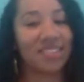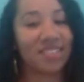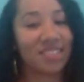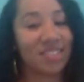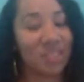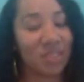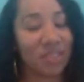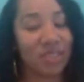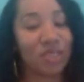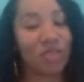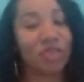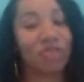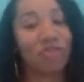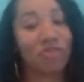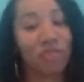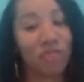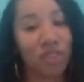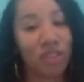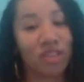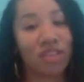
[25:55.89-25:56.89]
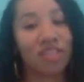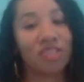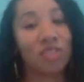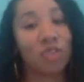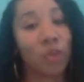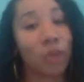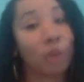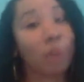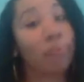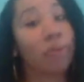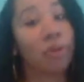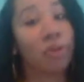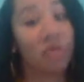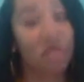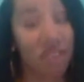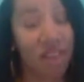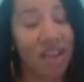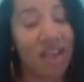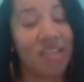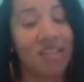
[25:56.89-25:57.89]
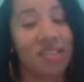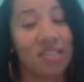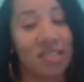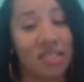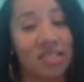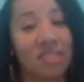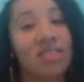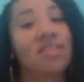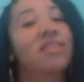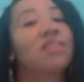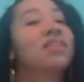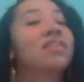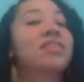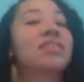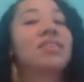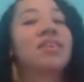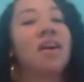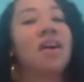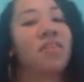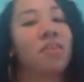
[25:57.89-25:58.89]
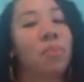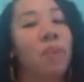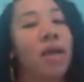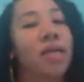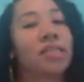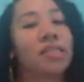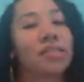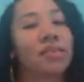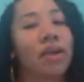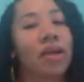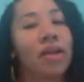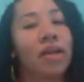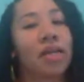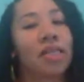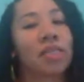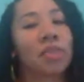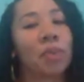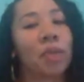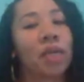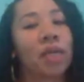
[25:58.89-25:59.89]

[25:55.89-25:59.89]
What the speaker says: so that you can fully enjoy both nights of the Bachelorette next week.